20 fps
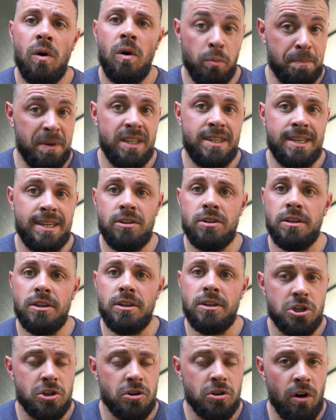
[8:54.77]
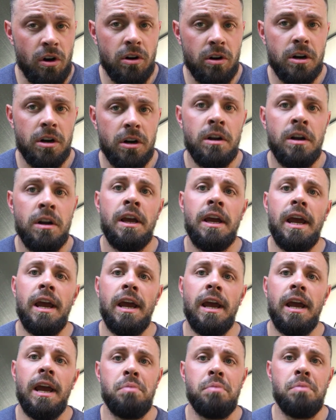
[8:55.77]
potentially stronger
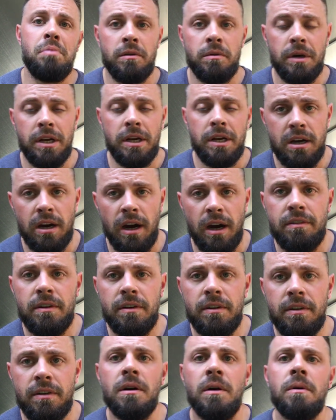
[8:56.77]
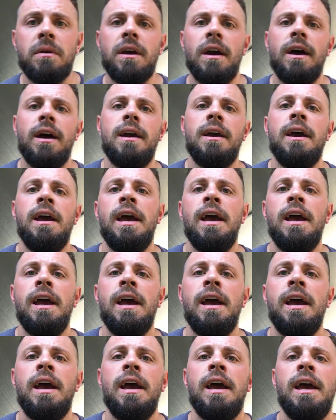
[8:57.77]
and better recovered, okay?
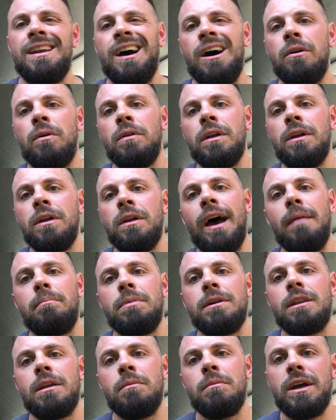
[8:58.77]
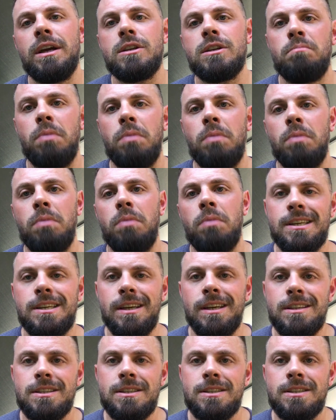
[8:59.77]
And not only that, but the biggest bonus
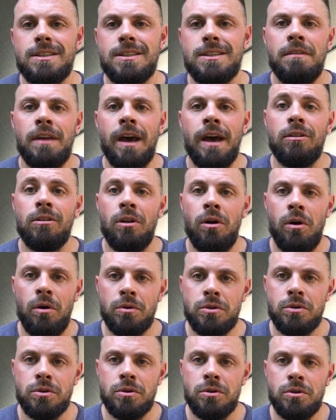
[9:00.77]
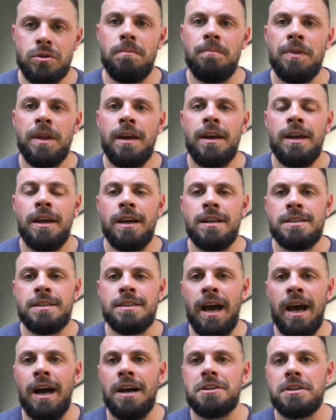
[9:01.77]
is that long term, it's
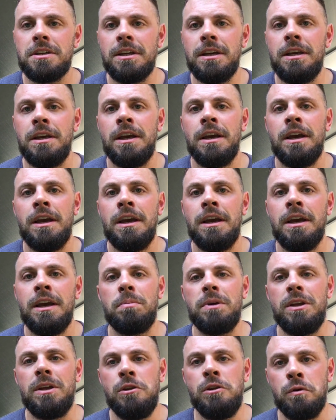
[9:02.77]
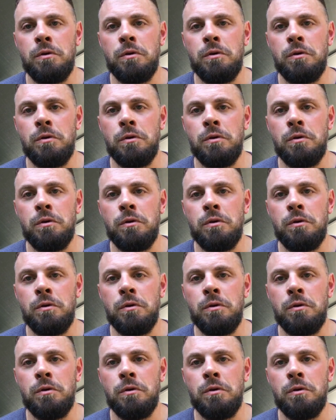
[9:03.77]
actually helping you